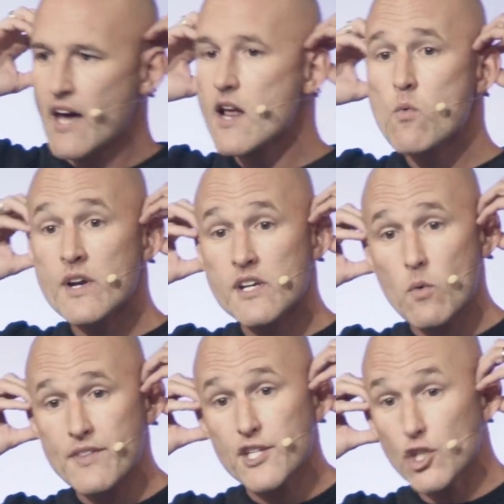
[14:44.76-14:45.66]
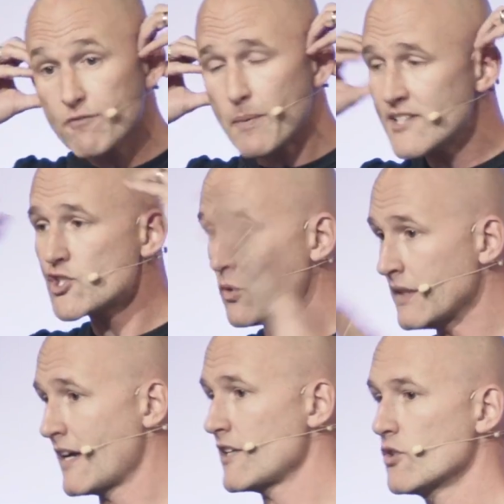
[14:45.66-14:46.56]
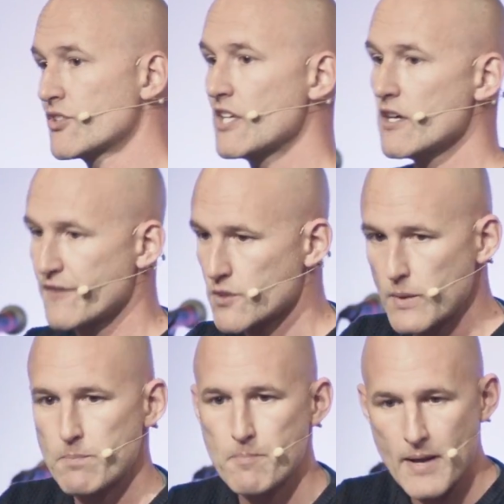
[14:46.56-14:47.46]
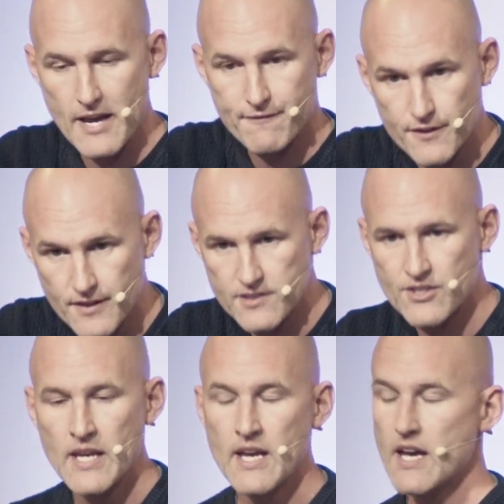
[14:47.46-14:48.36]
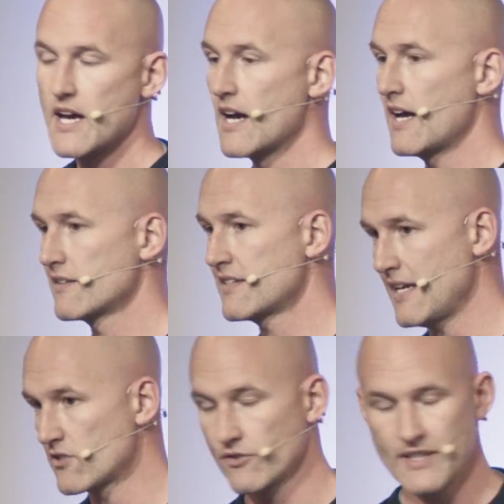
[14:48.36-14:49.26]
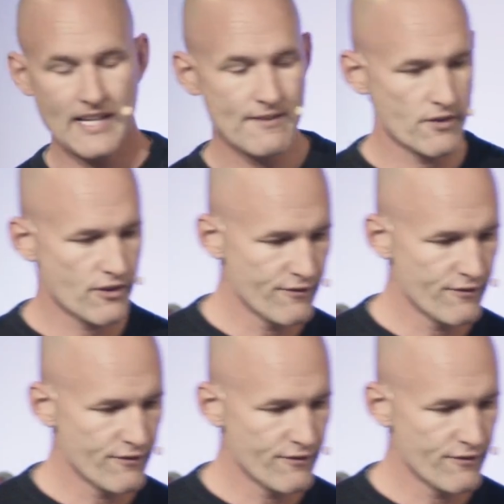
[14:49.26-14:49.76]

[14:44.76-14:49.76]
And I wonder whether you've been doing that yourself as we prepare for this date on the 11th